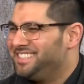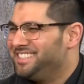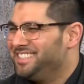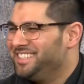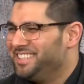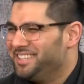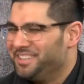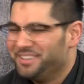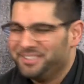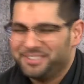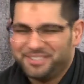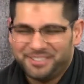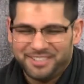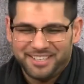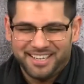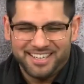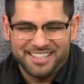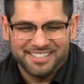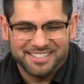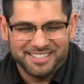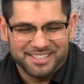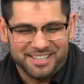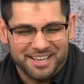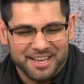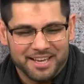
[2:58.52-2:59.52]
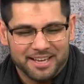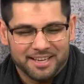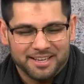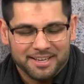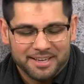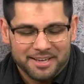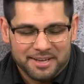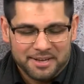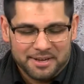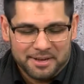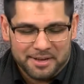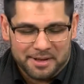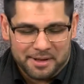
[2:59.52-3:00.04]
you know, today's the day.
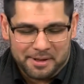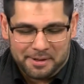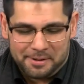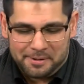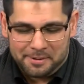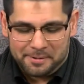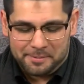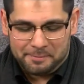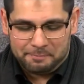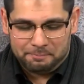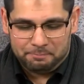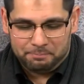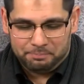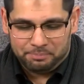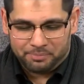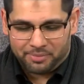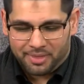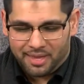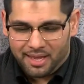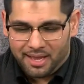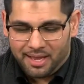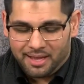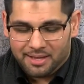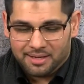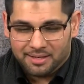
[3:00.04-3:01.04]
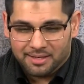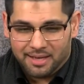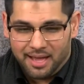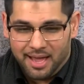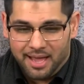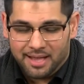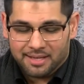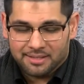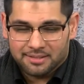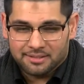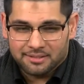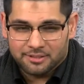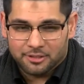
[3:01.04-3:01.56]

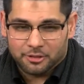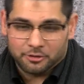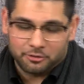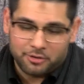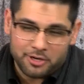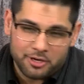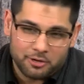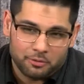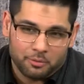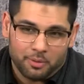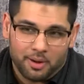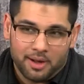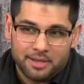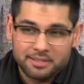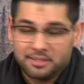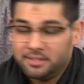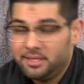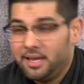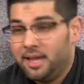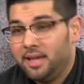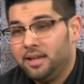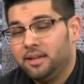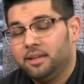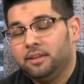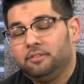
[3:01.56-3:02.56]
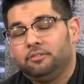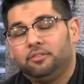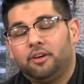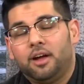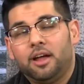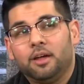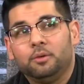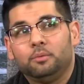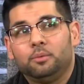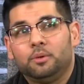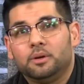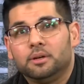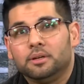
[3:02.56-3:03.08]
And career-wise, yeah, if
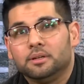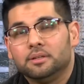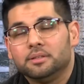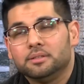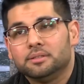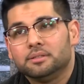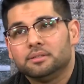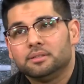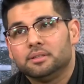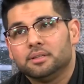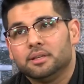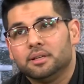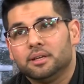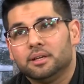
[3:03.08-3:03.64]
I was...